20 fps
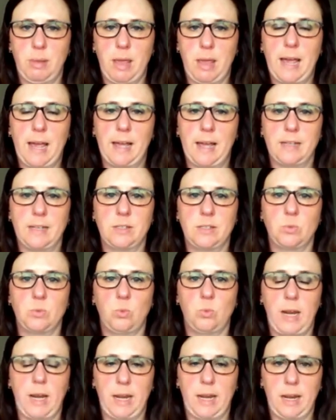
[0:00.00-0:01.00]
pads,
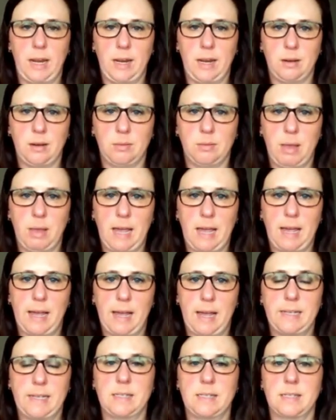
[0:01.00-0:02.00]
weighing
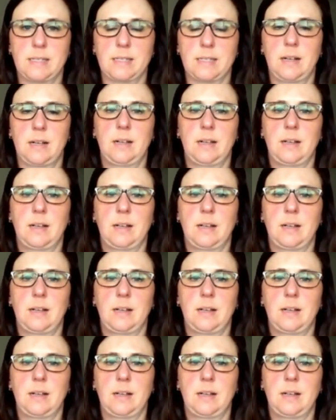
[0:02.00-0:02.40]
pads,